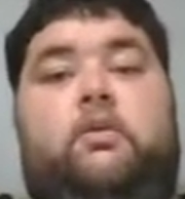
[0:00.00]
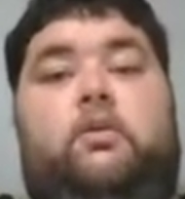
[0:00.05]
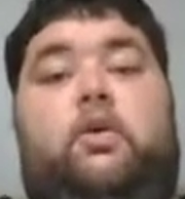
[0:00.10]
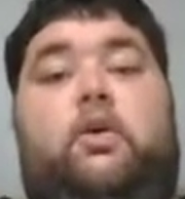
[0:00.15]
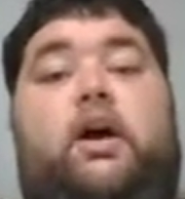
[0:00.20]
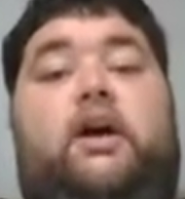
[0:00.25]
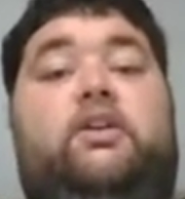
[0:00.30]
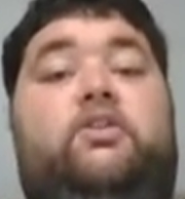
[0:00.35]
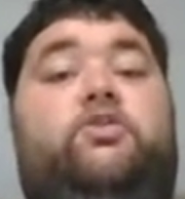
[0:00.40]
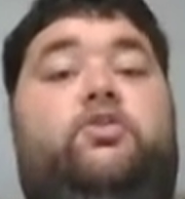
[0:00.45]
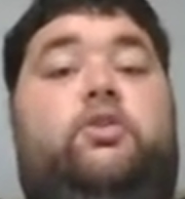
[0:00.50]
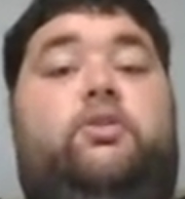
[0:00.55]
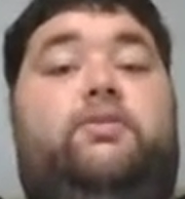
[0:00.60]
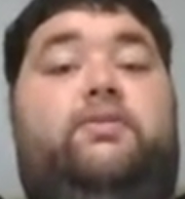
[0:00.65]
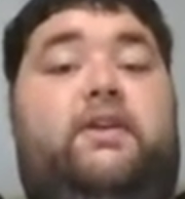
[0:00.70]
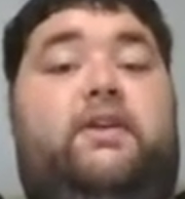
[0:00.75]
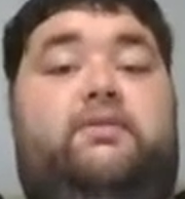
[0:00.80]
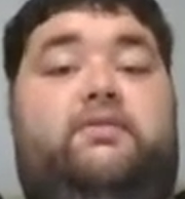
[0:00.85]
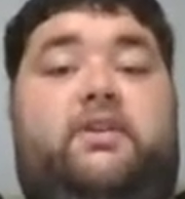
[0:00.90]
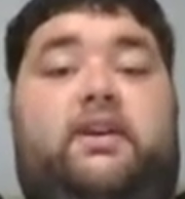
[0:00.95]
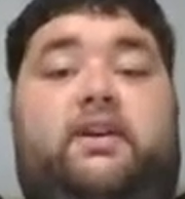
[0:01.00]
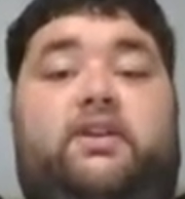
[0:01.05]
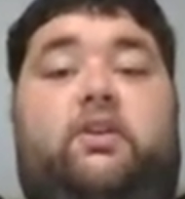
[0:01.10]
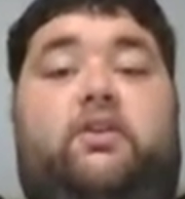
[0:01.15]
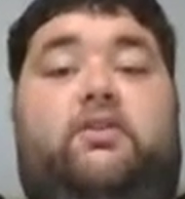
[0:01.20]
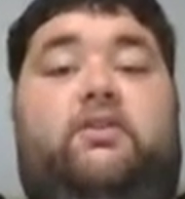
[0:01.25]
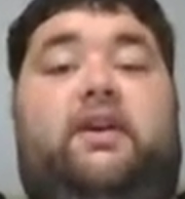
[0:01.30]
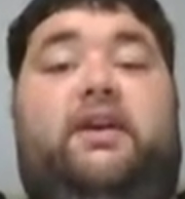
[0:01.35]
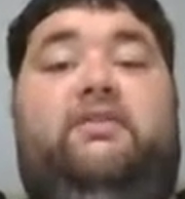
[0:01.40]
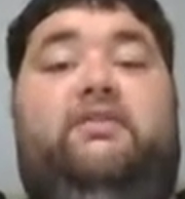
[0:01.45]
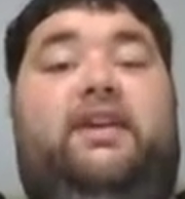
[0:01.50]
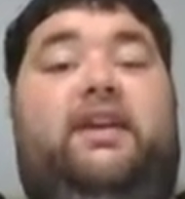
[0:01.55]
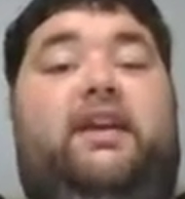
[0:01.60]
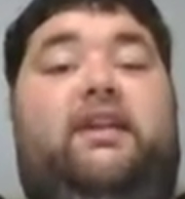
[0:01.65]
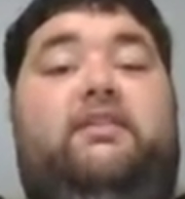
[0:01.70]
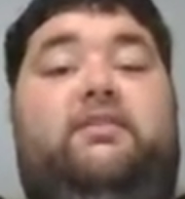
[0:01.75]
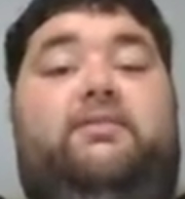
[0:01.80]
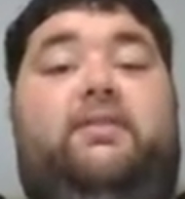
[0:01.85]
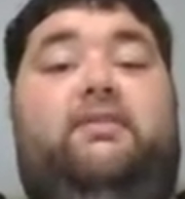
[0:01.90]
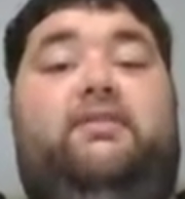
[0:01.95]
Well, I deserve 50. You know, if he
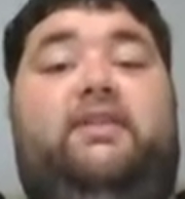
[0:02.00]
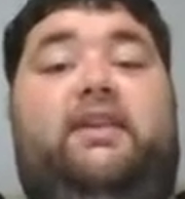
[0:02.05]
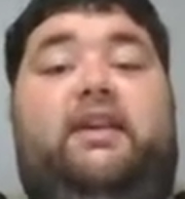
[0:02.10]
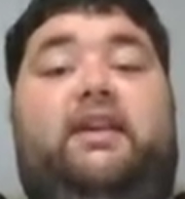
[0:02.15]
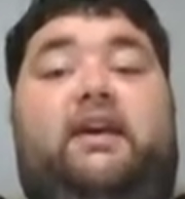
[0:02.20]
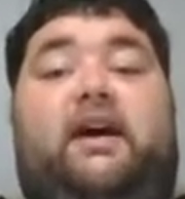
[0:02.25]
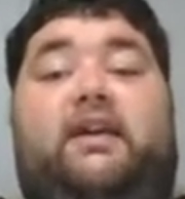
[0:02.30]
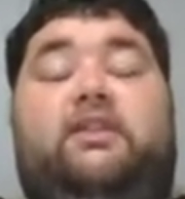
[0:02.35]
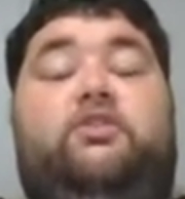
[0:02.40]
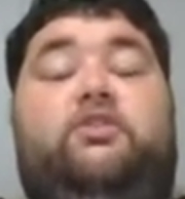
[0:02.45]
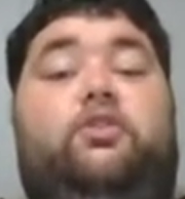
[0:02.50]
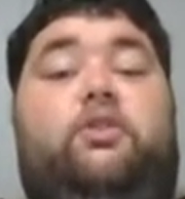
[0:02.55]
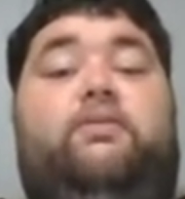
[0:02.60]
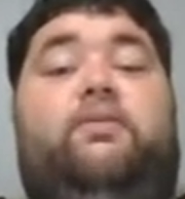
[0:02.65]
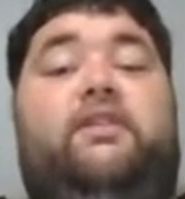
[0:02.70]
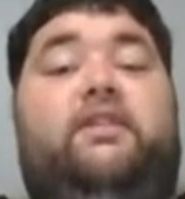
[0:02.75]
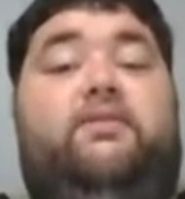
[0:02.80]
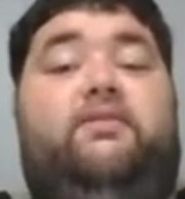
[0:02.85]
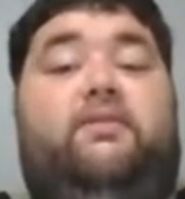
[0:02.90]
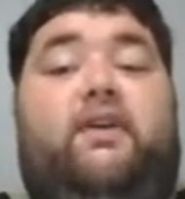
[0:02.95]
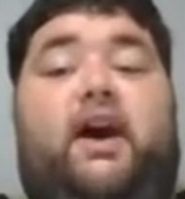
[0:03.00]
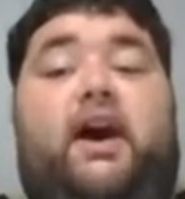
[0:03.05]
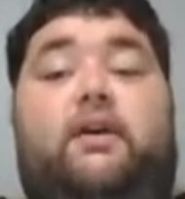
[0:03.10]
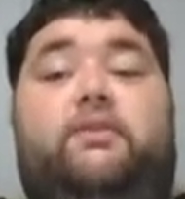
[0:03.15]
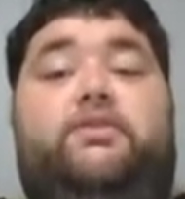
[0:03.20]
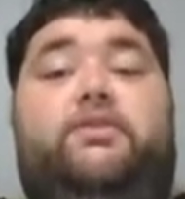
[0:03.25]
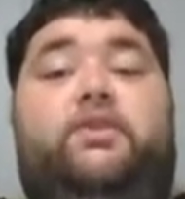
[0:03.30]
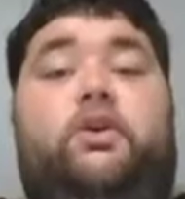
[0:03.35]
gets 50, I deserve 55.